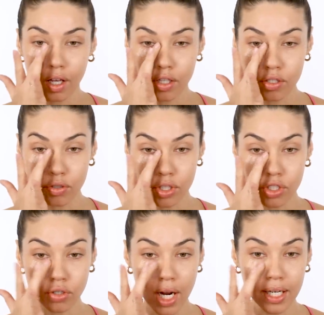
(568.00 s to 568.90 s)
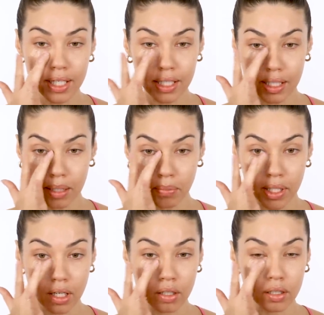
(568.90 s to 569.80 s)
So just try to keep
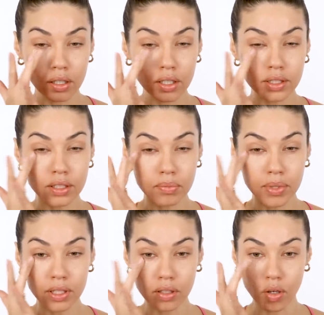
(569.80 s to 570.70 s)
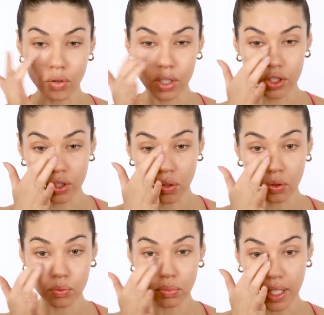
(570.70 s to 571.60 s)
it a little bit lower.
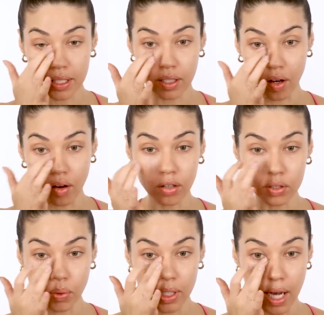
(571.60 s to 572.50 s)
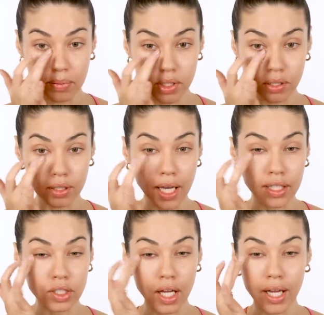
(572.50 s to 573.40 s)
Don't blend it all the way up to your
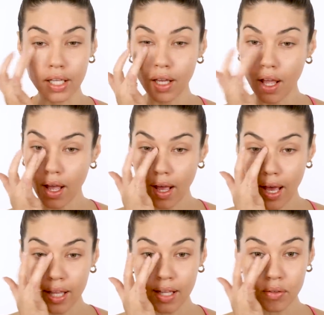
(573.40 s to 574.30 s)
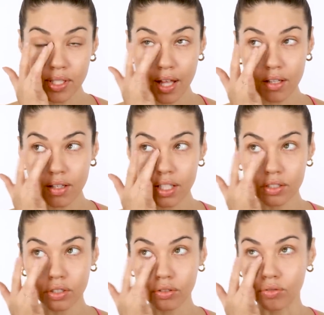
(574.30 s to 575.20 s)
lash line. And that was the other thing
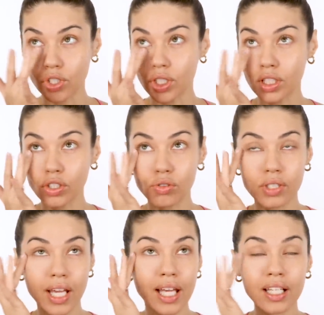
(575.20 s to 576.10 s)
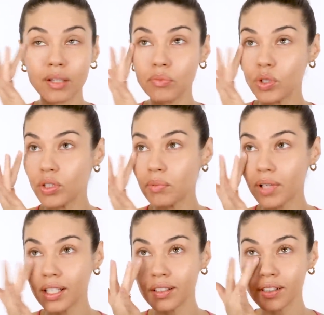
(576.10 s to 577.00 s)
too. She didn't use any beauty
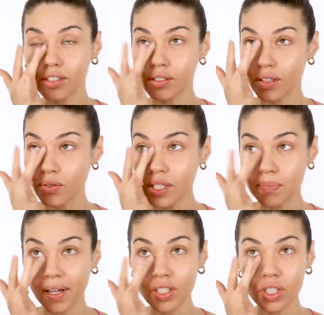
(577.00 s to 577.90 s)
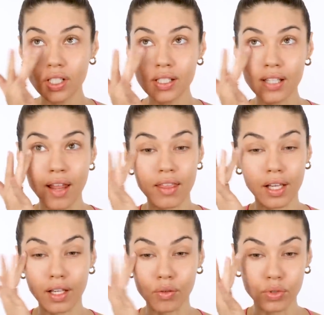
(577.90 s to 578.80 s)
blenders, no sponges,
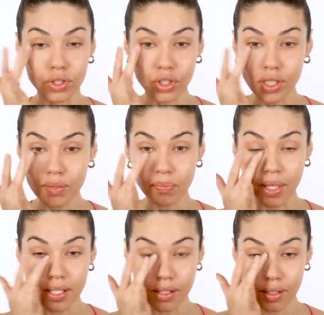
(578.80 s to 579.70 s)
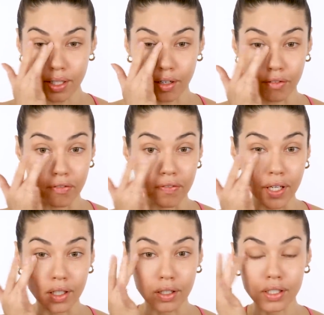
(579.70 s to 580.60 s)
nothing. It was just basically her
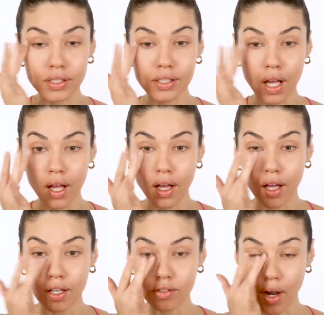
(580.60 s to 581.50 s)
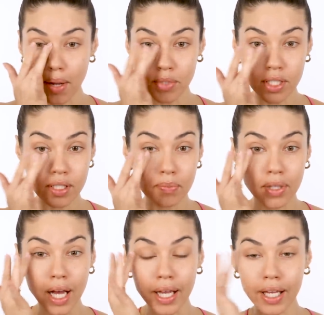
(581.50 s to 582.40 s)
fingers. So I'm just
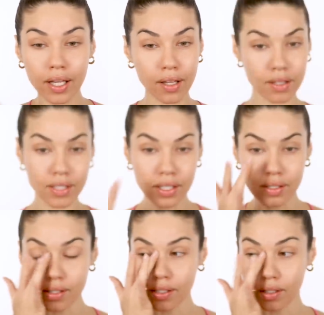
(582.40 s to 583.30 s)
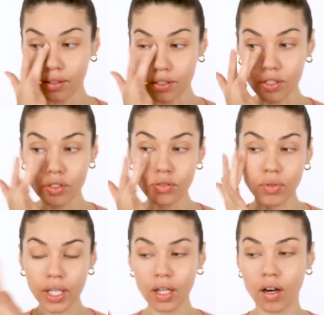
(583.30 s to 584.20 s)
applying this concealer
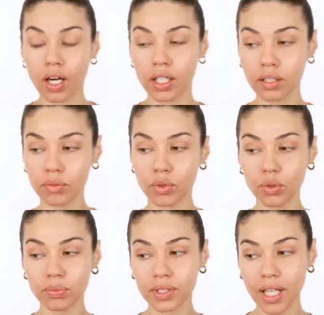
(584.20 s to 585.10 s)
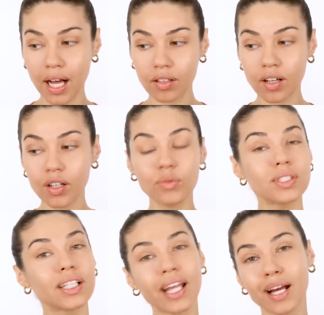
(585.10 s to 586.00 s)
straight on. Oops, how long
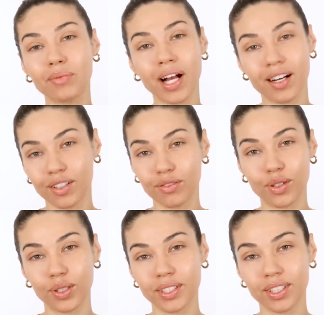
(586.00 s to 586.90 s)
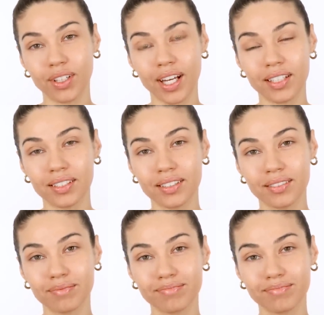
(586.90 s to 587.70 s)
was the camera out of focus, you guys?